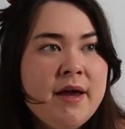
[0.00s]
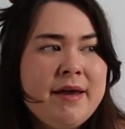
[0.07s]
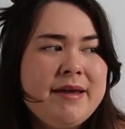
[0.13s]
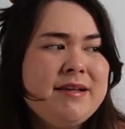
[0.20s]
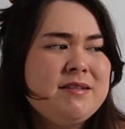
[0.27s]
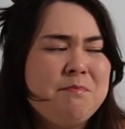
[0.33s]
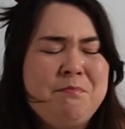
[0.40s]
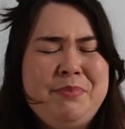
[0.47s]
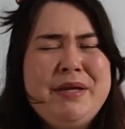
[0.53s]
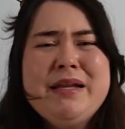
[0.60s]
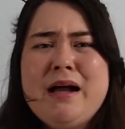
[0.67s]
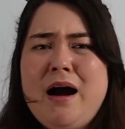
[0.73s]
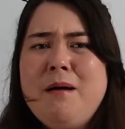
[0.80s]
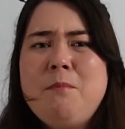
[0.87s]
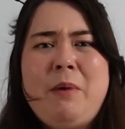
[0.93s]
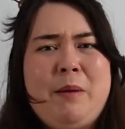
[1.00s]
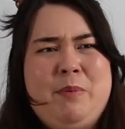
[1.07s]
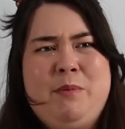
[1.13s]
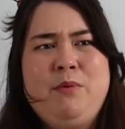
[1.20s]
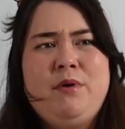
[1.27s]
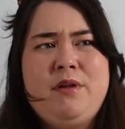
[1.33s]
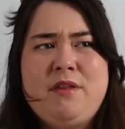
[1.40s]
he's beat up by
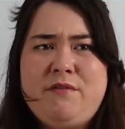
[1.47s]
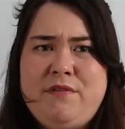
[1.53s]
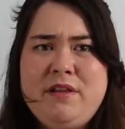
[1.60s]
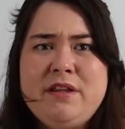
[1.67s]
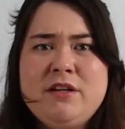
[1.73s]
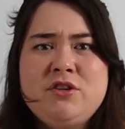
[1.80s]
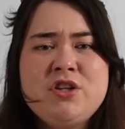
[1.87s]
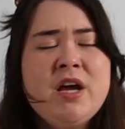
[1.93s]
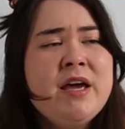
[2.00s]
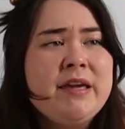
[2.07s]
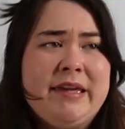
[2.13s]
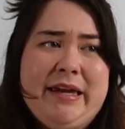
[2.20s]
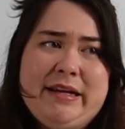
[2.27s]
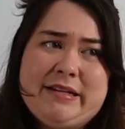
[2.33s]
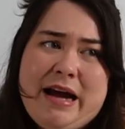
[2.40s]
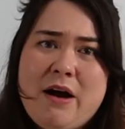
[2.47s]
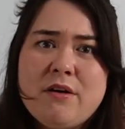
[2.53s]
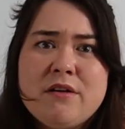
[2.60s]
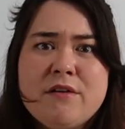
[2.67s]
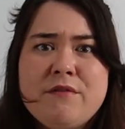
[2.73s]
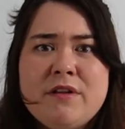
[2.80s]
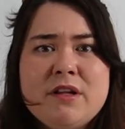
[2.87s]
people in the village kicked out
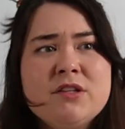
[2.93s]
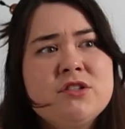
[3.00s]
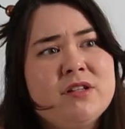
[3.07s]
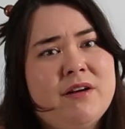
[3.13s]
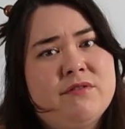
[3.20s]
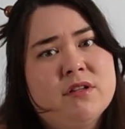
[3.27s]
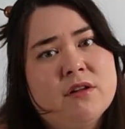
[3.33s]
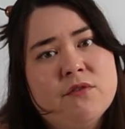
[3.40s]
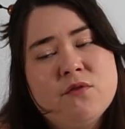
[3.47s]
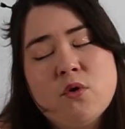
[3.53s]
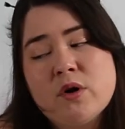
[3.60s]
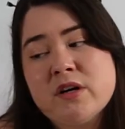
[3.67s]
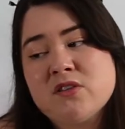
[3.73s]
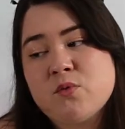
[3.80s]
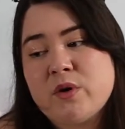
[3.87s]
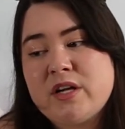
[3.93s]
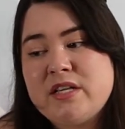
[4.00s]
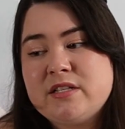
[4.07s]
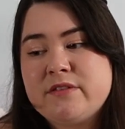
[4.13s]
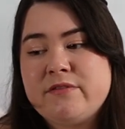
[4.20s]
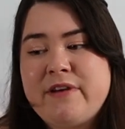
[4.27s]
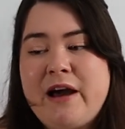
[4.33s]
of the village left in the forest where
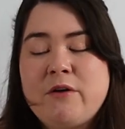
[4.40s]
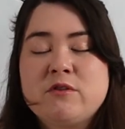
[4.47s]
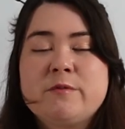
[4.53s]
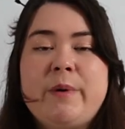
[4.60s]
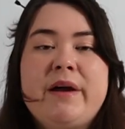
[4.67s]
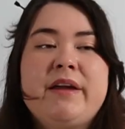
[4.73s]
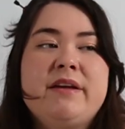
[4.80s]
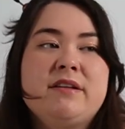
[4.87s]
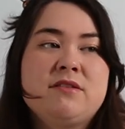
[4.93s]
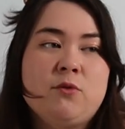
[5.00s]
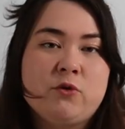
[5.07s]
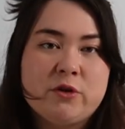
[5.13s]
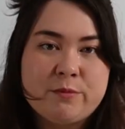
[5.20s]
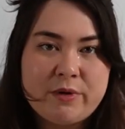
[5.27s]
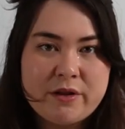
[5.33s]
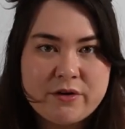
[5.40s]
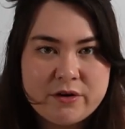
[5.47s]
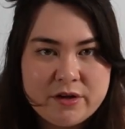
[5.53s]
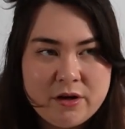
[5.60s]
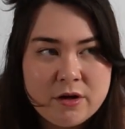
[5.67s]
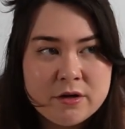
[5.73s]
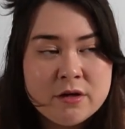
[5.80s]
he's found by his older brother
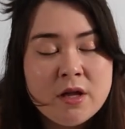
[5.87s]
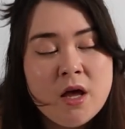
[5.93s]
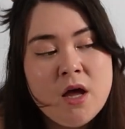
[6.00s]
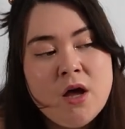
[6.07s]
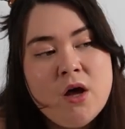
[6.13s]
Yon